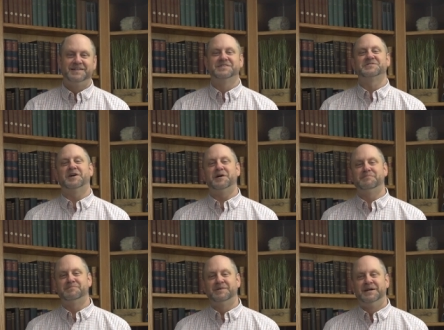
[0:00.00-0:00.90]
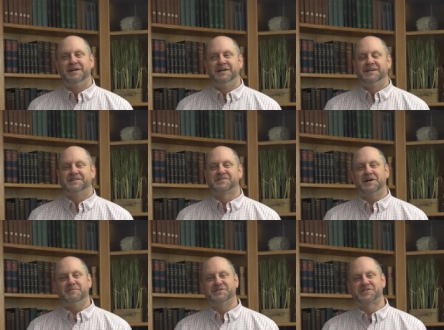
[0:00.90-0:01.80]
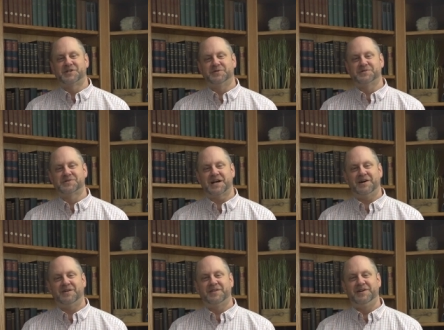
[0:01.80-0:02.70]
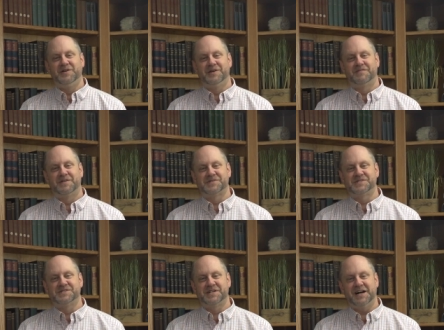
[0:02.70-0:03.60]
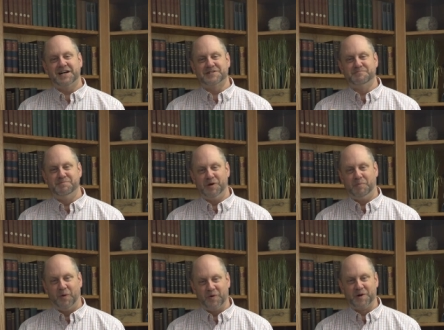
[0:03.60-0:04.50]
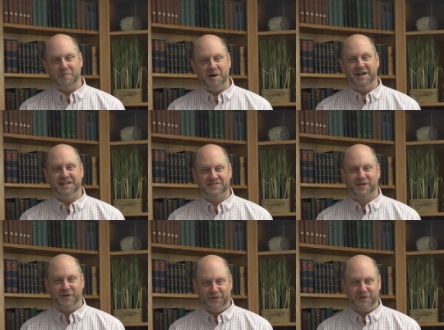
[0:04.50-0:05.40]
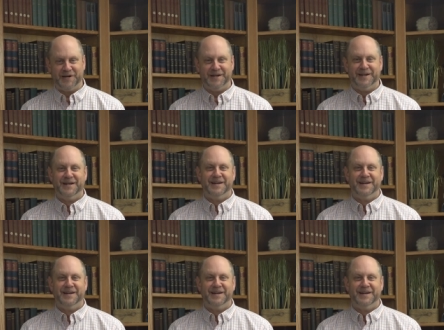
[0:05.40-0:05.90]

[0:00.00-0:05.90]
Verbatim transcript: The psalm the psalmist shows how the universe is God's billboard about his glory.